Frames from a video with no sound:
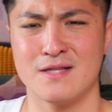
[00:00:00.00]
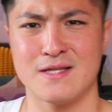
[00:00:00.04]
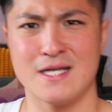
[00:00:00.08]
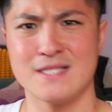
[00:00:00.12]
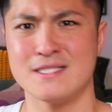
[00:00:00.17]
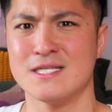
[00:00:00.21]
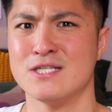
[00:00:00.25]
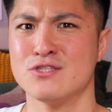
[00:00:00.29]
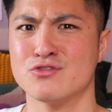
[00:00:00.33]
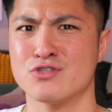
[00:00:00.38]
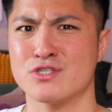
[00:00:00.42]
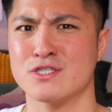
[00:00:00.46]

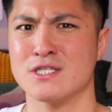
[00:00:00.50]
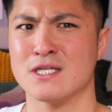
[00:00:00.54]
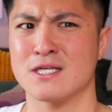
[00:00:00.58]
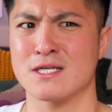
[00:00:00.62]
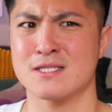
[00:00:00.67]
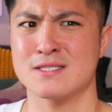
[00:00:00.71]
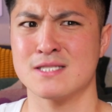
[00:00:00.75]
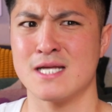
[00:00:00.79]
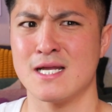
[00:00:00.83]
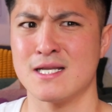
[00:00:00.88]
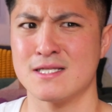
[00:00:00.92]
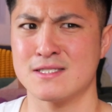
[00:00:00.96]
interesting.
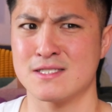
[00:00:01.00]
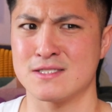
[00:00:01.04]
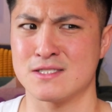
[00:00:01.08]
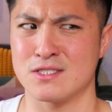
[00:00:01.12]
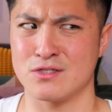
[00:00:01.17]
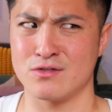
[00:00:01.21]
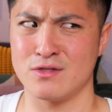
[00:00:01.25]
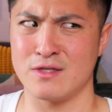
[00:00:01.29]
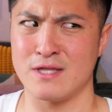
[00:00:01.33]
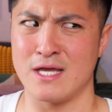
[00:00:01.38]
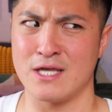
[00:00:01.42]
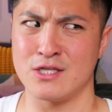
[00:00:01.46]
It's not
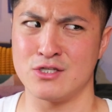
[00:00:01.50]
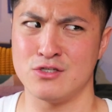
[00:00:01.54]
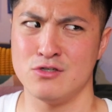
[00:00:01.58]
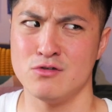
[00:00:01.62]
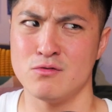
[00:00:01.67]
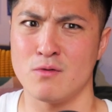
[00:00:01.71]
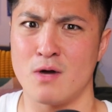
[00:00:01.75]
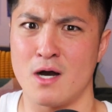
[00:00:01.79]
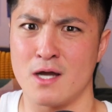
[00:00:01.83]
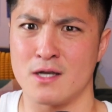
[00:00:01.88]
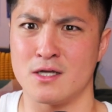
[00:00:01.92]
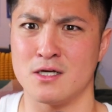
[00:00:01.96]
necessarily that you
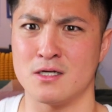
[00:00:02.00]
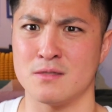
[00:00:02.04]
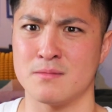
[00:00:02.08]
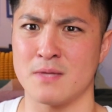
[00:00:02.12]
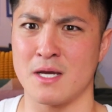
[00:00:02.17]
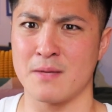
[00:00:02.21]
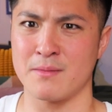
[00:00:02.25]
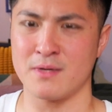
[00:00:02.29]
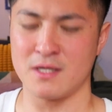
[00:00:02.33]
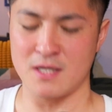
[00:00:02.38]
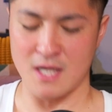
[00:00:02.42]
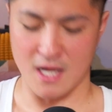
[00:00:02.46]
want them.
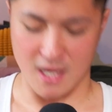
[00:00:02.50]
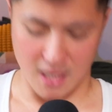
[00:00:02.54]
I mean, I